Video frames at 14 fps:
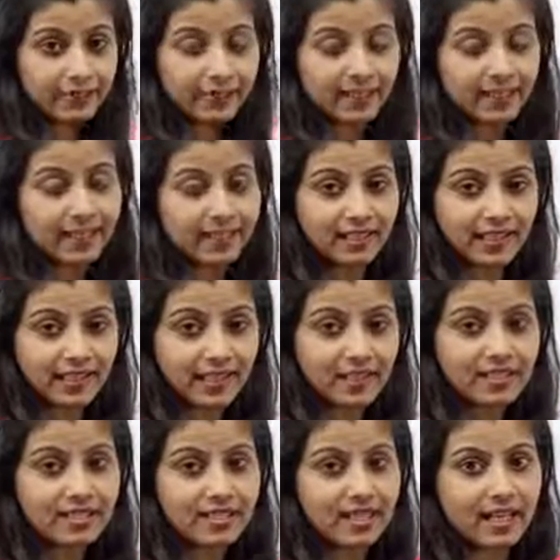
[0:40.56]
In the
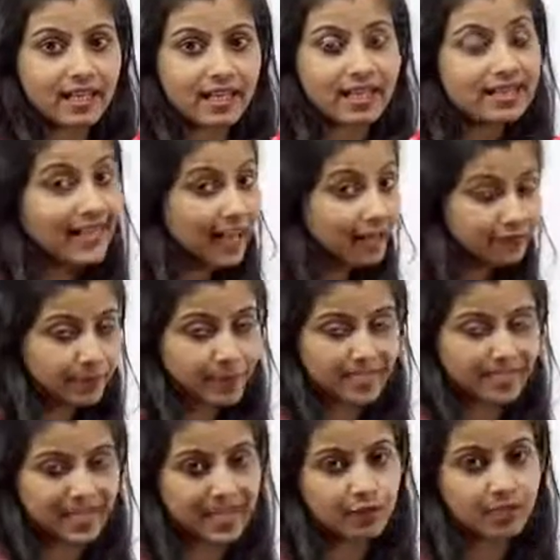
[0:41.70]
letters, in the alphabets
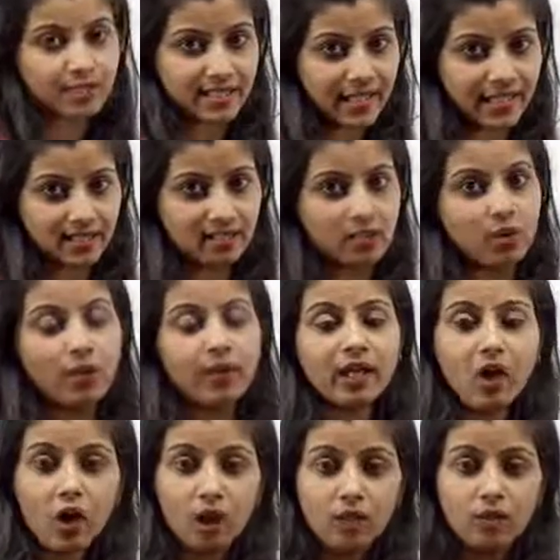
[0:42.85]
A to Z, we
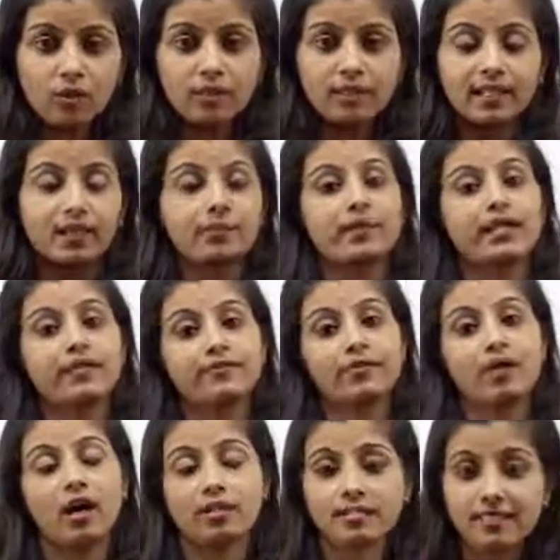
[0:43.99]
all know that we have
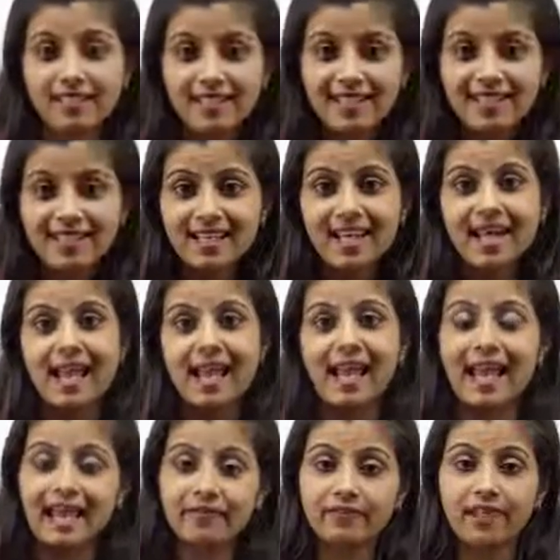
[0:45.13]
consonants
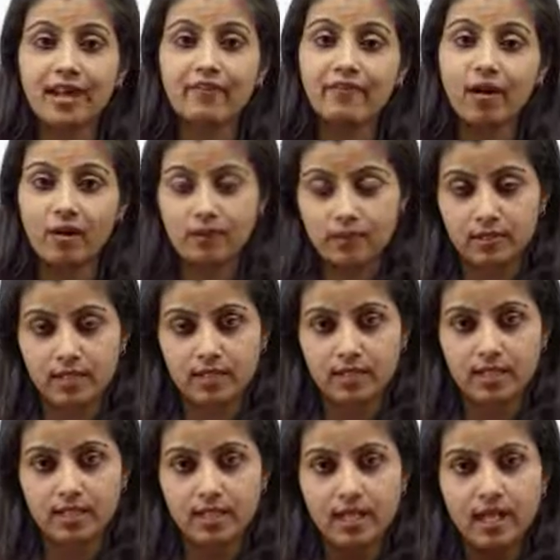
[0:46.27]
and we have
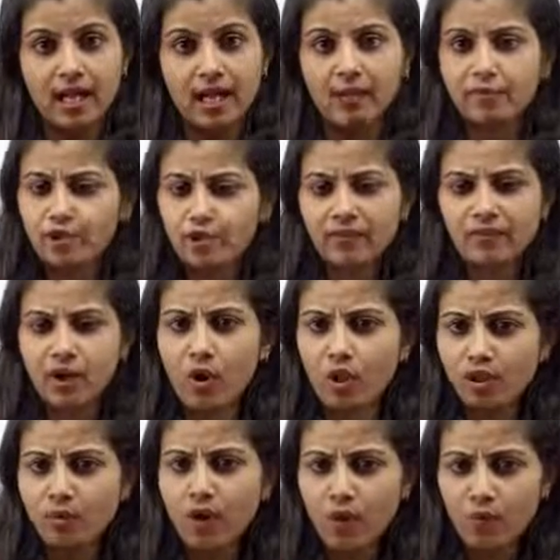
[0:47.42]
vowels. I'm sure we all
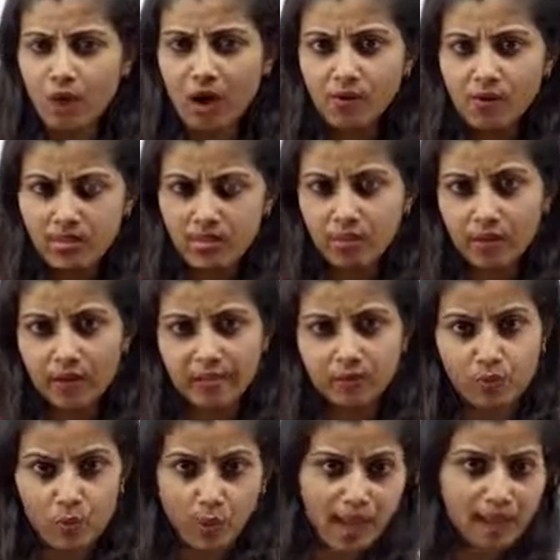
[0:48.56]
know our vowels quite
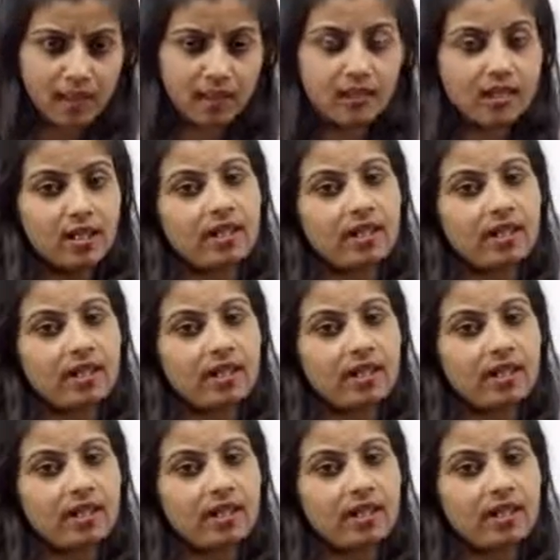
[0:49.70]
well.